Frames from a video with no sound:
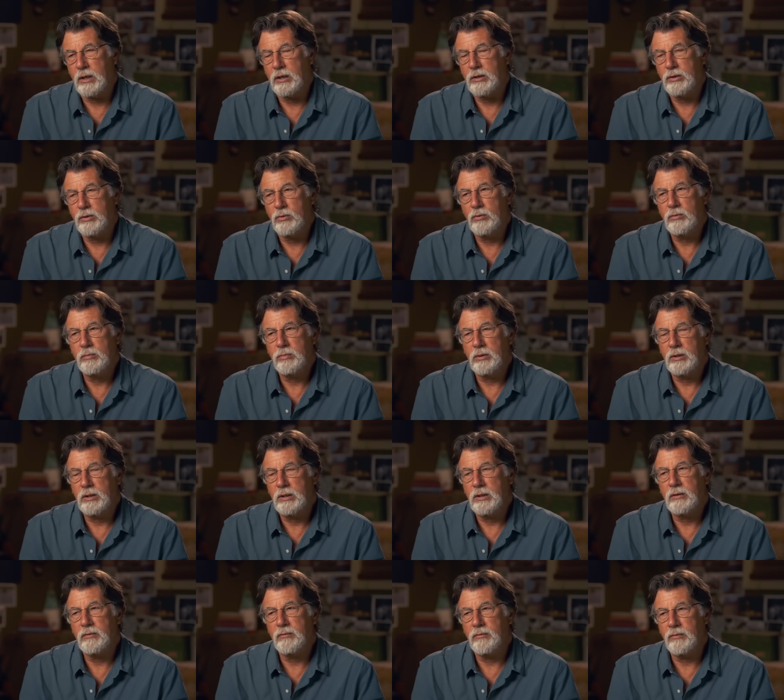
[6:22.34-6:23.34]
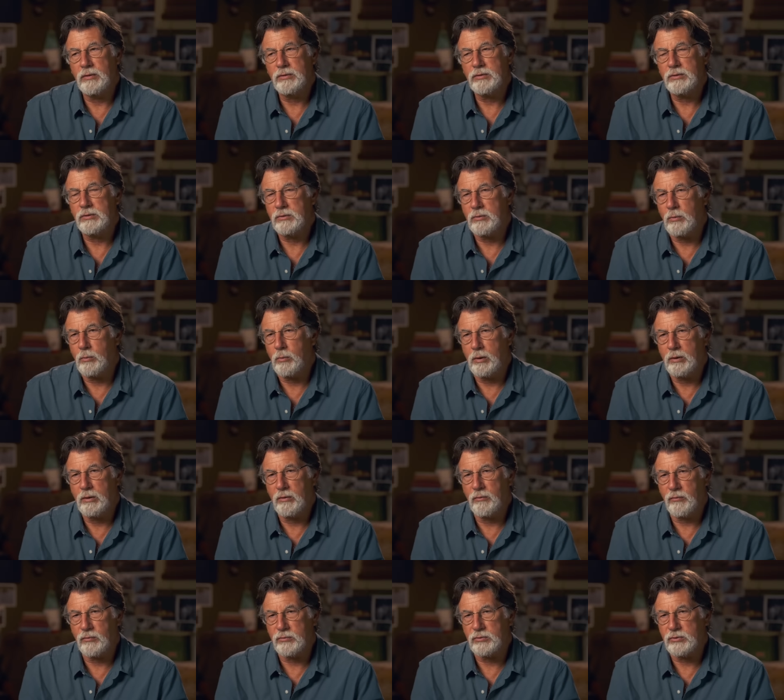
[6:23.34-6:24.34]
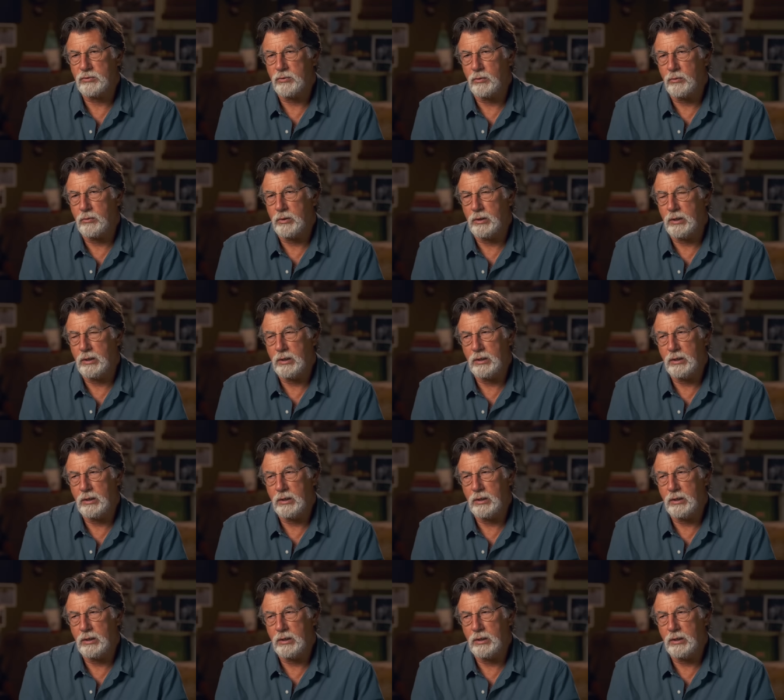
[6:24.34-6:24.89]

I do believe this is a wonderful story.